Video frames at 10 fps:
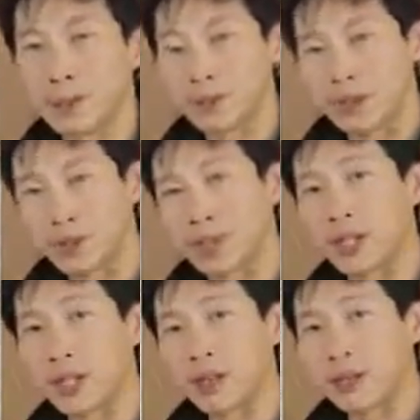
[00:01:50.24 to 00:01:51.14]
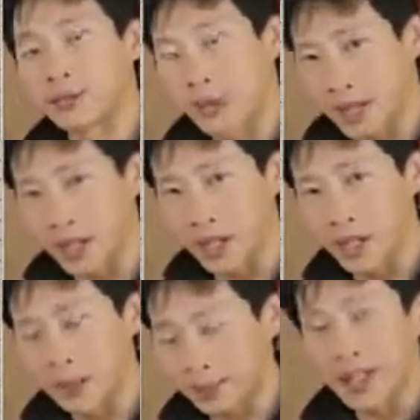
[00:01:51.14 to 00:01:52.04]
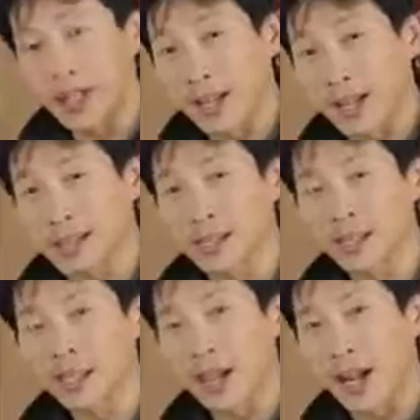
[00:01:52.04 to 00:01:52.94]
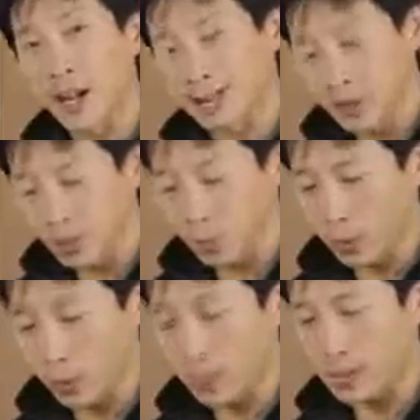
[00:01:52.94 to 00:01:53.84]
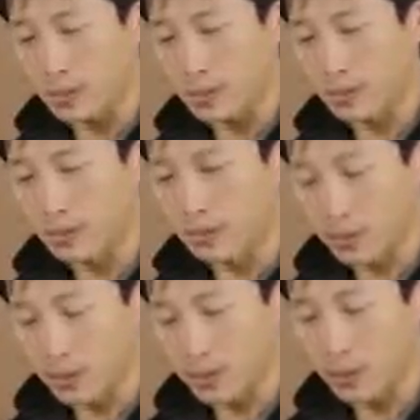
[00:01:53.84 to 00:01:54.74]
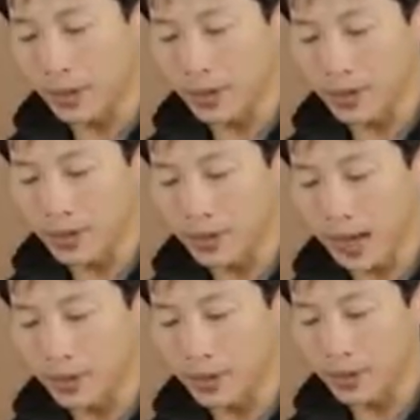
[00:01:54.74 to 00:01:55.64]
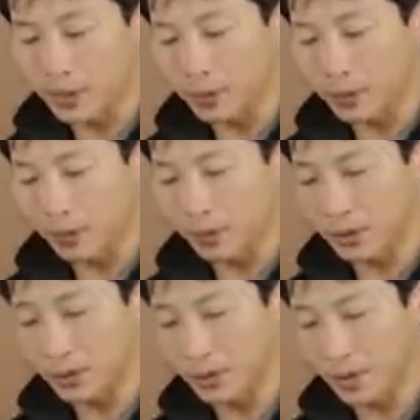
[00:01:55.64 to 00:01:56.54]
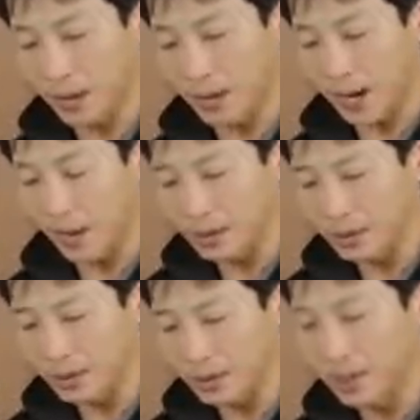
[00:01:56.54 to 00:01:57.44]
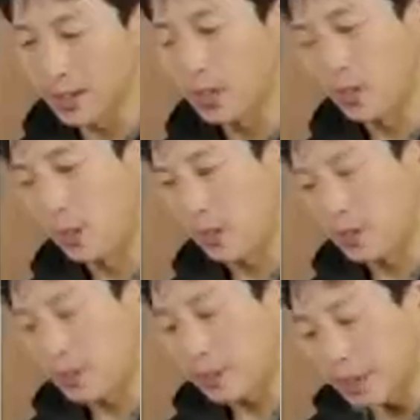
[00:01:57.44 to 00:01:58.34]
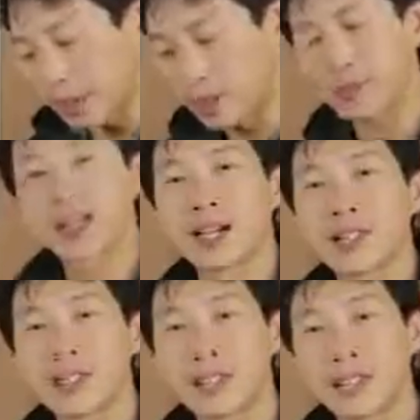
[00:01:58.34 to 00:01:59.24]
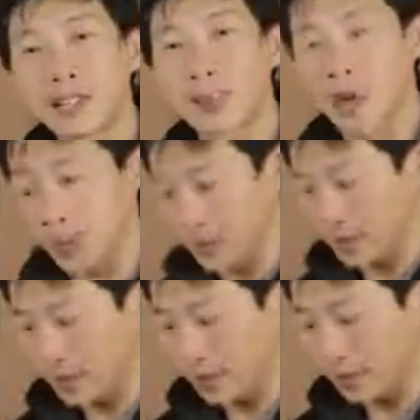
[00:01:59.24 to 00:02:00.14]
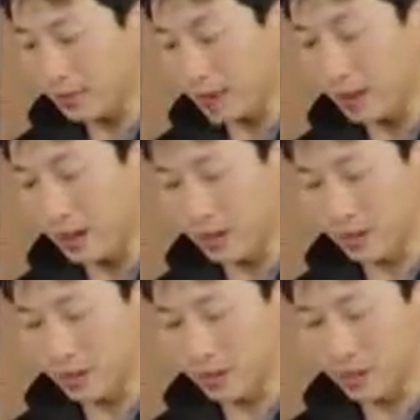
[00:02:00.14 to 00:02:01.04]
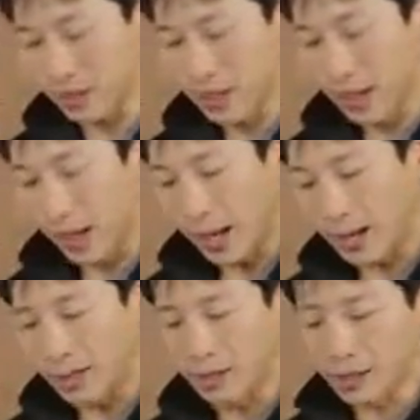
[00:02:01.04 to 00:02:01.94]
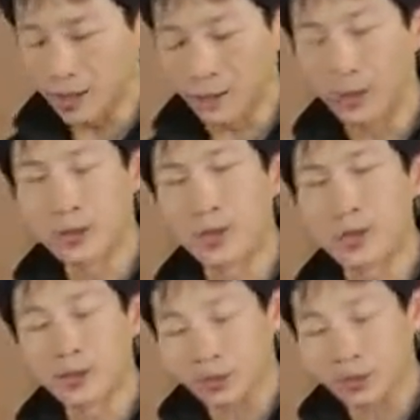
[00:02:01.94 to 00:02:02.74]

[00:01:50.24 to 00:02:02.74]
the measurement of the first egg. Now you can see the average weight of a jumbo egg is actually 2.27 ounces, whereas a medium-sized egg is 1.65 ounces. And then the total